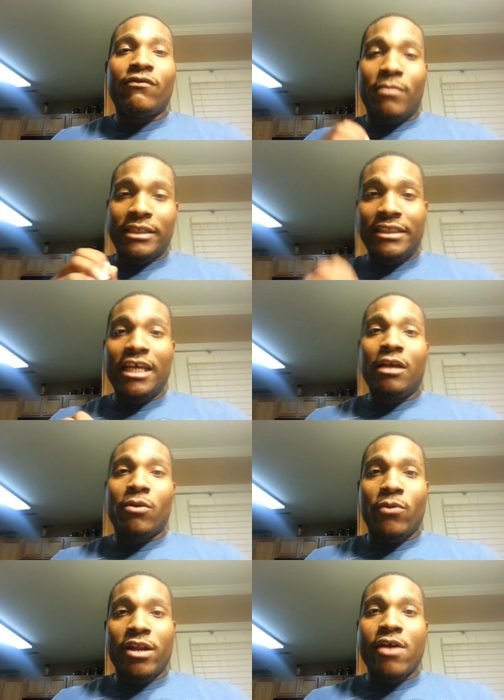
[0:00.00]
my team
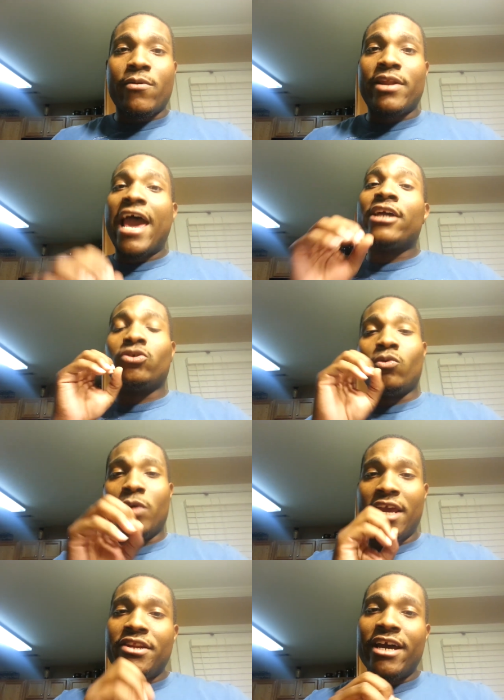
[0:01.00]
or whatever, the actual
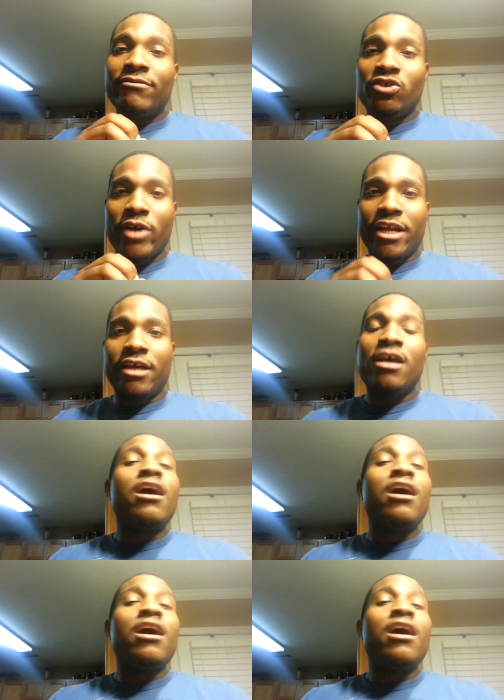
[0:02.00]
in depth training.